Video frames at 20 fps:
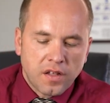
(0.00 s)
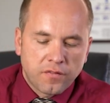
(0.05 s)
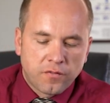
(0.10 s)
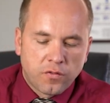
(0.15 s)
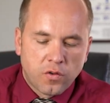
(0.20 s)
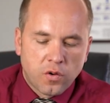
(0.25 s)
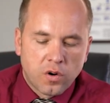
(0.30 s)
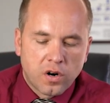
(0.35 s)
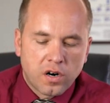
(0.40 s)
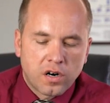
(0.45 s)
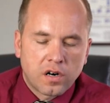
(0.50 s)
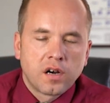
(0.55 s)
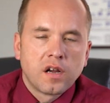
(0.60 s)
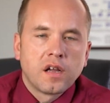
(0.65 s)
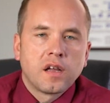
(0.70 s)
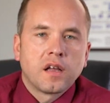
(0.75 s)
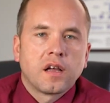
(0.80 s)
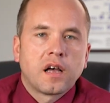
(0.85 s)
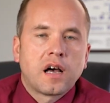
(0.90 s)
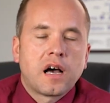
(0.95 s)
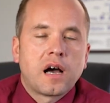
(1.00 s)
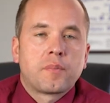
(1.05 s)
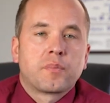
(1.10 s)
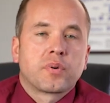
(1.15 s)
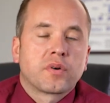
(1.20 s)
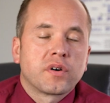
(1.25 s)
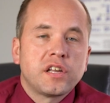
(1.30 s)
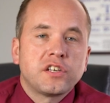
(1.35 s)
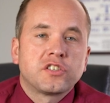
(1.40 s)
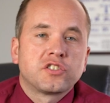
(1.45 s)
for
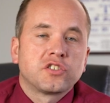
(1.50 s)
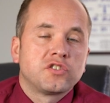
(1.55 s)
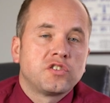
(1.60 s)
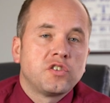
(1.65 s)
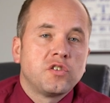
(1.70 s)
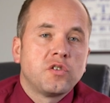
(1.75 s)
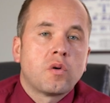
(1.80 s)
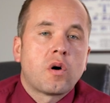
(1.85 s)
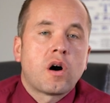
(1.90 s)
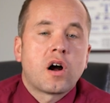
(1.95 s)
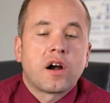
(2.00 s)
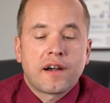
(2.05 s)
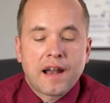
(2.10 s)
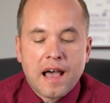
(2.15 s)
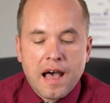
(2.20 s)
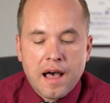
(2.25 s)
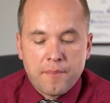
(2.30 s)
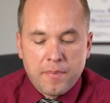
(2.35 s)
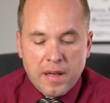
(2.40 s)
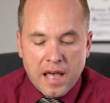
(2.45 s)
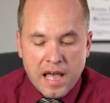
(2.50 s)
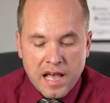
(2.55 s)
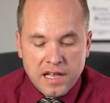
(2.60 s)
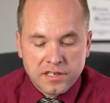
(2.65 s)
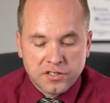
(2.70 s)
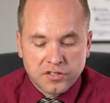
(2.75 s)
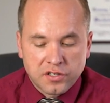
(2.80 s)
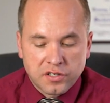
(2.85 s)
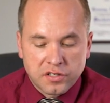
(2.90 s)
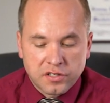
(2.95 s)
preachers who are not
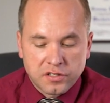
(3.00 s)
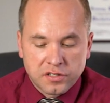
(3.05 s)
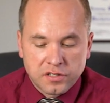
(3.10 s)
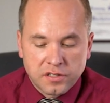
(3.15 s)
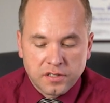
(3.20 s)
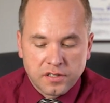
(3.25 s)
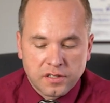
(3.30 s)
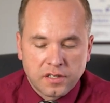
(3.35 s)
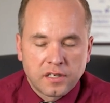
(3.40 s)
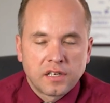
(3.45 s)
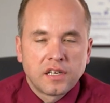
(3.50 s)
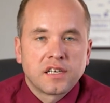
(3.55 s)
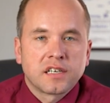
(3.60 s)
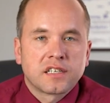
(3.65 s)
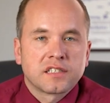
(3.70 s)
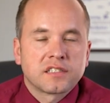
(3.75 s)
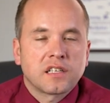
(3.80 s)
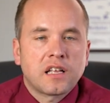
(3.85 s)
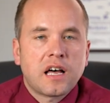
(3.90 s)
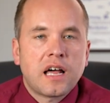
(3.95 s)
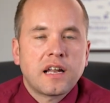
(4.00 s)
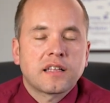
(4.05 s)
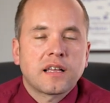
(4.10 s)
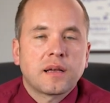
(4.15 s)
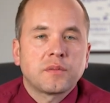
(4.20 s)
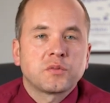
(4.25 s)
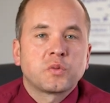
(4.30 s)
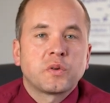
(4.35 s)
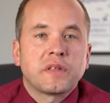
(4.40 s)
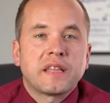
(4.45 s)
pastors, because a lot of
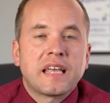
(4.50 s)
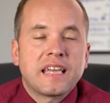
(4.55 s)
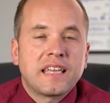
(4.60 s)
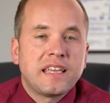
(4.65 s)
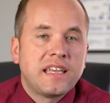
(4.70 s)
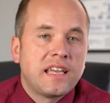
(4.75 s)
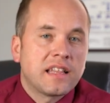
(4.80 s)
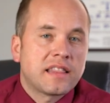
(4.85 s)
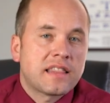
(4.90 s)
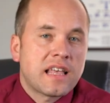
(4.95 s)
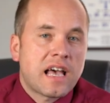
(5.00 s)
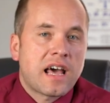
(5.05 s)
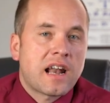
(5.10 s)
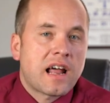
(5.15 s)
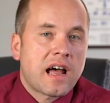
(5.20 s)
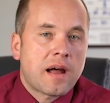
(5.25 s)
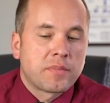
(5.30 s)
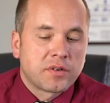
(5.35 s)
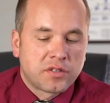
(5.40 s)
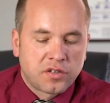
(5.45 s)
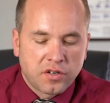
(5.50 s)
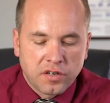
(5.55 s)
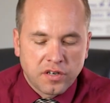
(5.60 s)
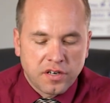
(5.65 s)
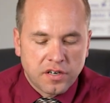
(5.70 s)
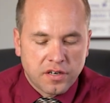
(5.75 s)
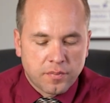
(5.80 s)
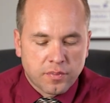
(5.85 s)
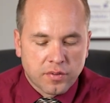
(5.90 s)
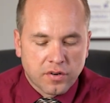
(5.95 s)
times when they get that
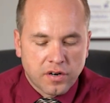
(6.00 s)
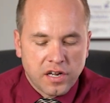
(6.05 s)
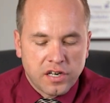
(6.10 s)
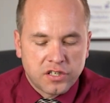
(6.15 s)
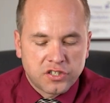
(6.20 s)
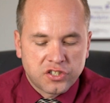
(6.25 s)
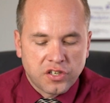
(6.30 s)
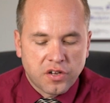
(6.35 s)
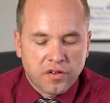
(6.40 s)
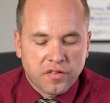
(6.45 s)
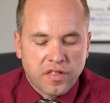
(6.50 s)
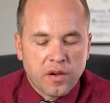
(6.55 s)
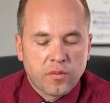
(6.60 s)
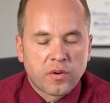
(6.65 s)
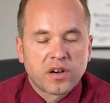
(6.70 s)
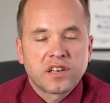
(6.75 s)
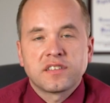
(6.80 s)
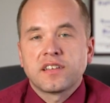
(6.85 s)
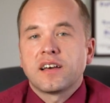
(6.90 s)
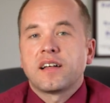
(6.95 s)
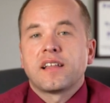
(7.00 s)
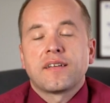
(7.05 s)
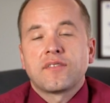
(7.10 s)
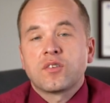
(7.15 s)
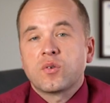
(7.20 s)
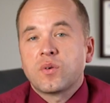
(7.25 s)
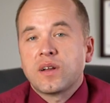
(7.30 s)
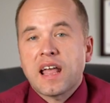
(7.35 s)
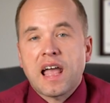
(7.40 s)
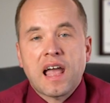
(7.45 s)
opportunity to preach, they want to tell
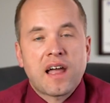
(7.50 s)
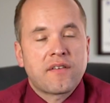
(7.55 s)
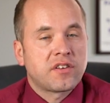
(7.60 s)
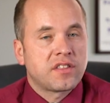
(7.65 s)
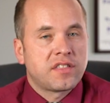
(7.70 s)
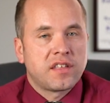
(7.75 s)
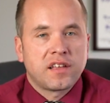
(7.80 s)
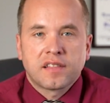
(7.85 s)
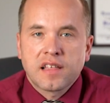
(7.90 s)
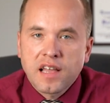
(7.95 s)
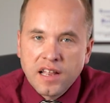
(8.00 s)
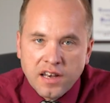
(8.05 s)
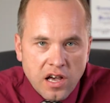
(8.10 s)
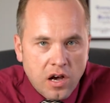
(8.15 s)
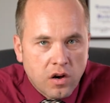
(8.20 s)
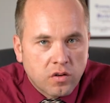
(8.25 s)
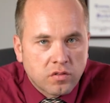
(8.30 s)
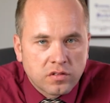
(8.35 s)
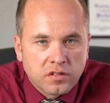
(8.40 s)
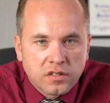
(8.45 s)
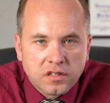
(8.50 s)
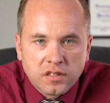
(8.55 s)
everyone everything they know.